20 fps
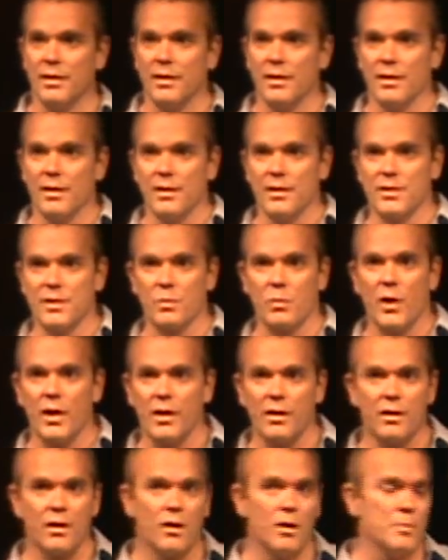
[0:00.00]
He said, why
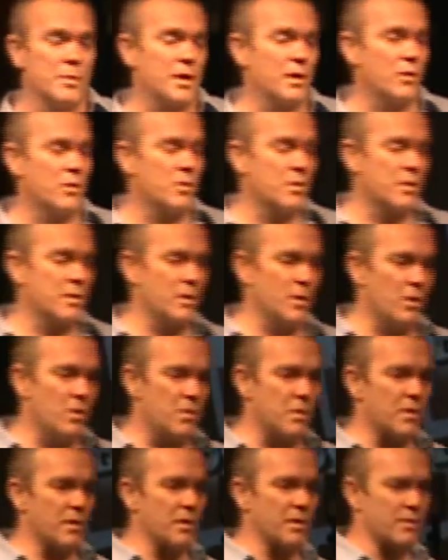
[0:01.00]
do you call me Lord,
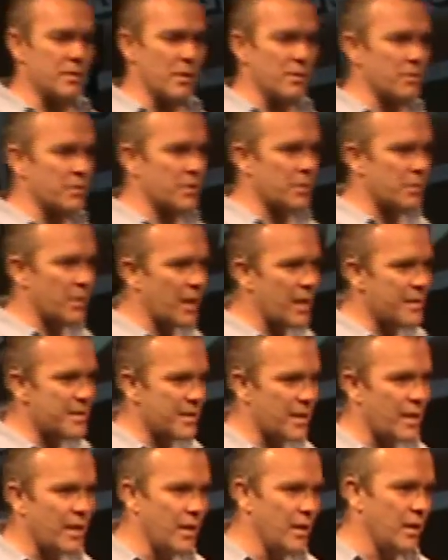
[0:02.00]
Lord, and don't do what I
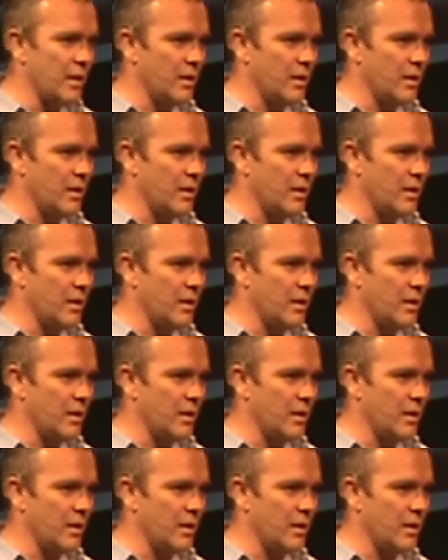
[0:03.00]
say?